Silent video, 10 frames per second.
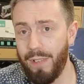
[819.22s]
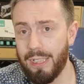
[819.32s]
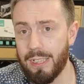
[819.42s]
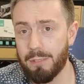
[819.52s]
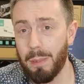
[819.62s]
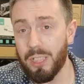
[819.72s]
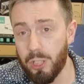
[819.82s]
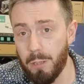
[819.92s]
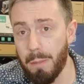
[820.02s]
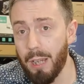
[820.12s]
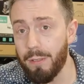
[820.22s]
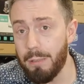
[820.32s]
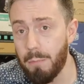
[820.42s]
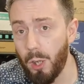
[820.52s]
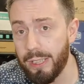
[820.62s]
prevent it. But do
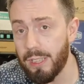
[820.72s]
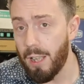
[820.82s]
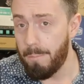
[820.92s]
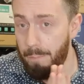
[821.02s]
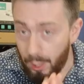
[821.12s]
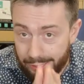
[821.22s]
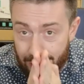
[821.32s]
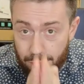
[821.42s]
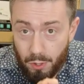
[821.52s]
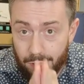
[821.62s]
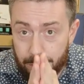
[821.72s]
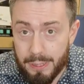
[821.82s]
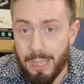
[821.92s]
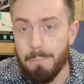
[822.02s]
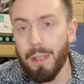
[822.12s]
bear in mind
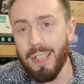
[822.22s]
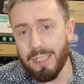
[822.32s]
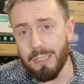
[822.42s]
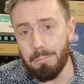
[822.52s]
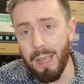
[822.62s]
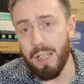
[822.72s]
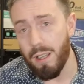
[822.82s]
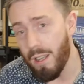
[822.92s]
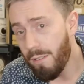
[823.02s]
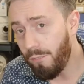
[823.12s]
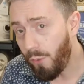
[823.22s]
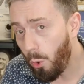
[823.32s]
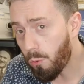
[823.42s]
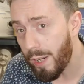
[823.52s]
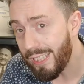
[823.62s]
95%. But this has been
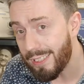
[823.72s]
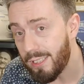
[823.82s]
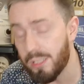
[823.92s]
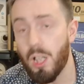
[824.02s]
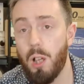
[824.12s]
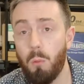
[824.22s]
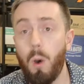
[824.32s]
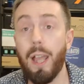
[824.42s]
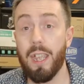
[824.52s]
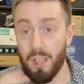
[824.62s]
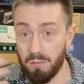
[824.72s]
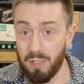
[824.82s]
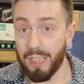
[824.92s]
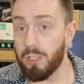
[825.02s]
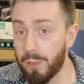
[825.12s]
four reasons why
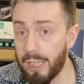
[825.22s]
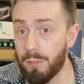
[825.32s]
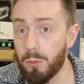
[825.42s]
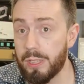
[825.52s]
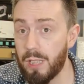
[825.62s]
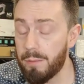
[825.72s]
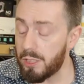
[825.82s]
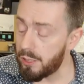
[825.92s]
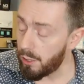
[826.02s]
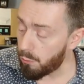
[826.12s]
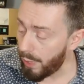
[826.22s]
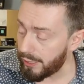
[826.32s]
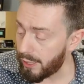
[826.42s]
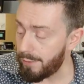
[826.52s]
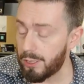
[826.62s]
data recovery services and the
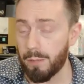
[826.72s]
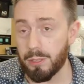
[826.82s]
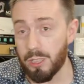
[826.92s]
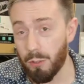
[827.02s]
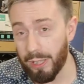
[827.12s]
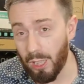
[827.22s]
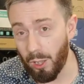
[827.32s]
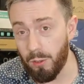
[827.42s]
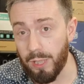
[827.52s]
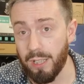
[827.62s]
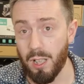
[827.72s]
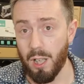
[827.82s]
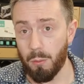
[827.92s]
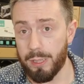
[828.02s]
rescue services that are included